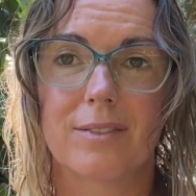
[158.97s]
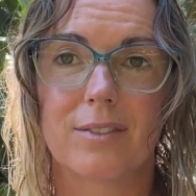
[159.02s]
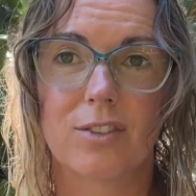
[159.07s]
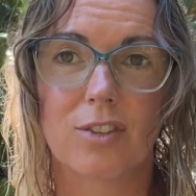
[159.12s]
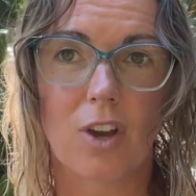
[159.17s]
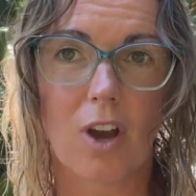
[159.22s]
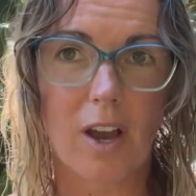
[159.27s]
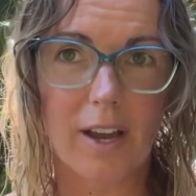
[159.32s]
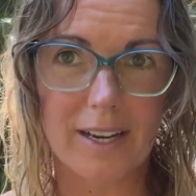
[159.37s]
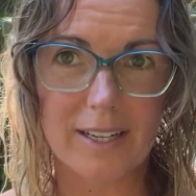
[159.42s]

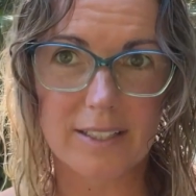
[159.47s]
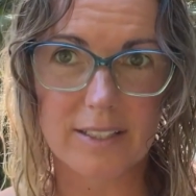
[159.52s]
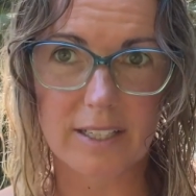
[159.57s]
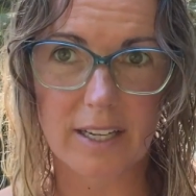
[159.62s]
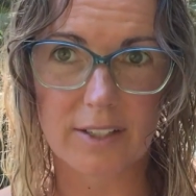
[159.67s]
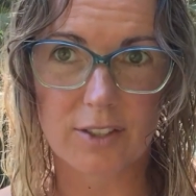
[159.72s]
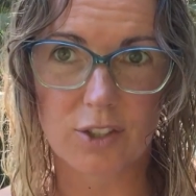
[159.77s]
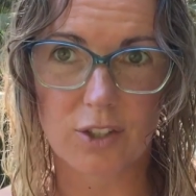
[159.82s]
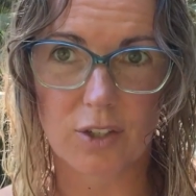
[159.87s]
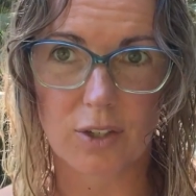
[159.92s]
not
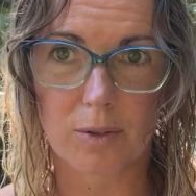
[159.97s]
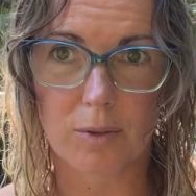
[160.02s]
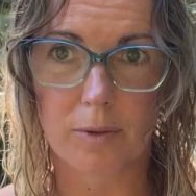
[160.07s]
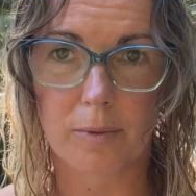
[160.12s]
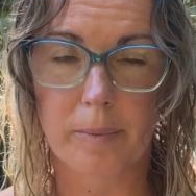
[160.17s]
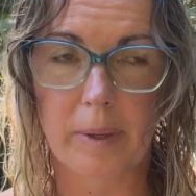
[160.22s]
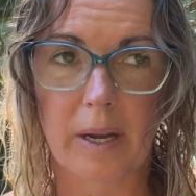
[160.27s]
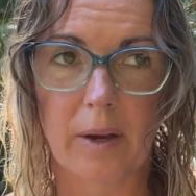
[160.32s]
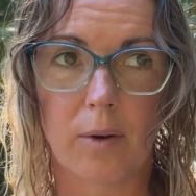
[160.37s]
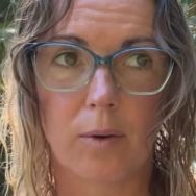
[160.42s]
intentional
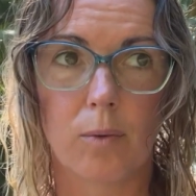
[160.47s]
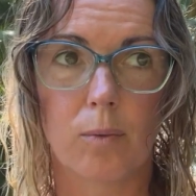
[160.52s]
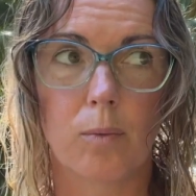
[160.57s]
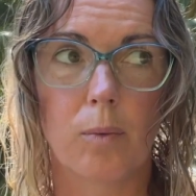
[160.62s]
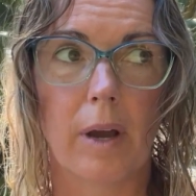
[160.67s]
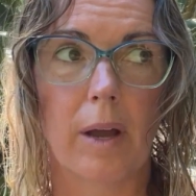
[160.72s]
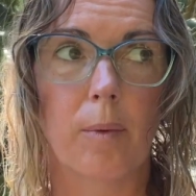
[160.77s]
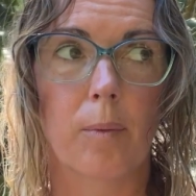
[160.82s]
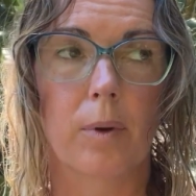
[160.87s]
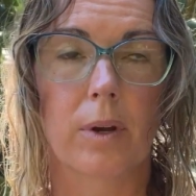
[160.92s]
about
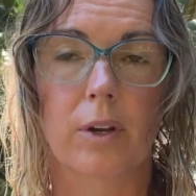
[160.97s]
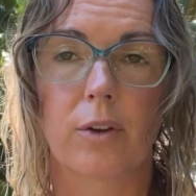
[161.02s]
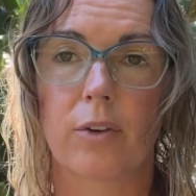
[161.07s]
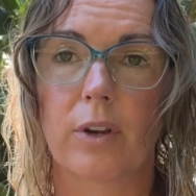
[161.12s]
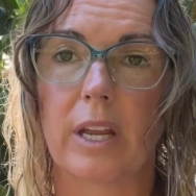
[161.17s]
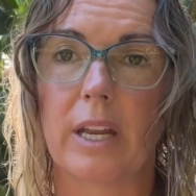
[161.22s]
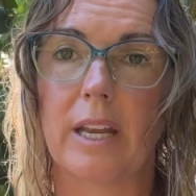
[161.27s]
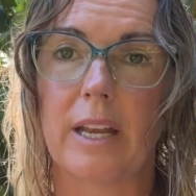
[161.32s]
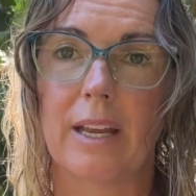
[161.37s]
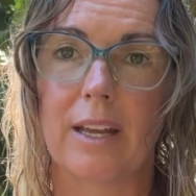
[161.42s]
what we're
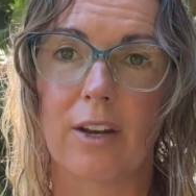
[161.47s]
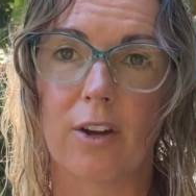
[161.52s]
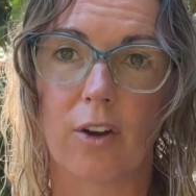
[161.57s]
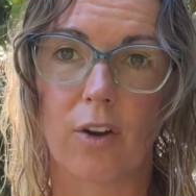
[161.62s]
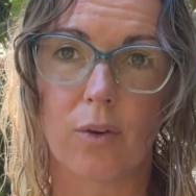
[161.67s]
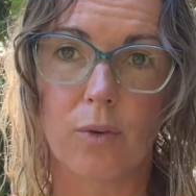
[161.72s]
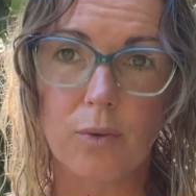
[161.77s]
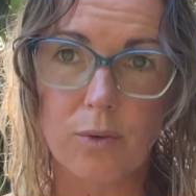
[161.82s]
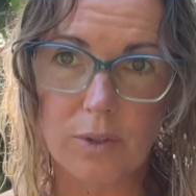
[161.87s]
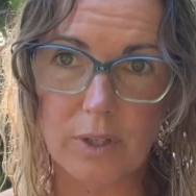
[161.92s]
creating in
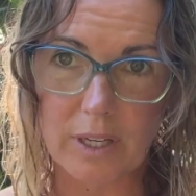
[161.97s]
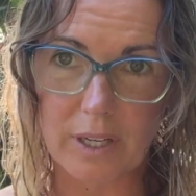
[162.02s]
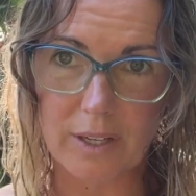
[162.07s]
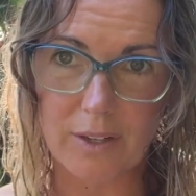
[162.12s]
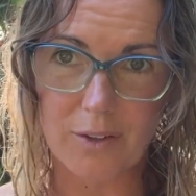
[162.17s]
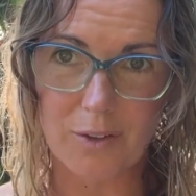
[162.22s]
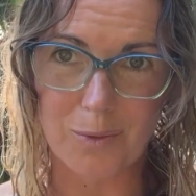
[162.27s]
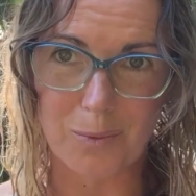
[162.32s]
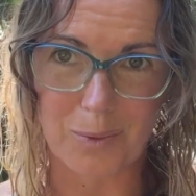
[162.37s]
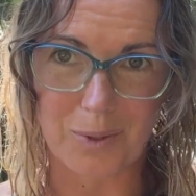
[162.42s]
our own
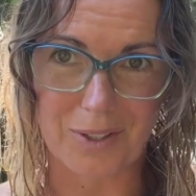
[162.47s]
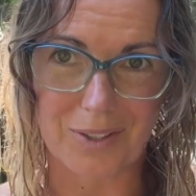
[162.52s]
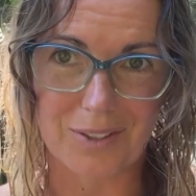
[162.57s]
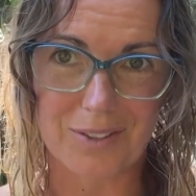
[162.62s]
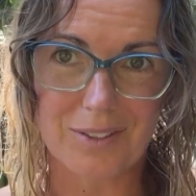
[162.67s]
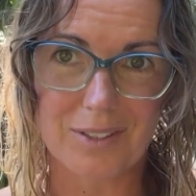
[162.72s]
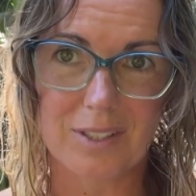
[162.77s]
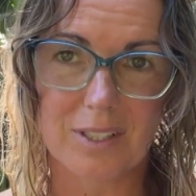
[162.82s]
inner world,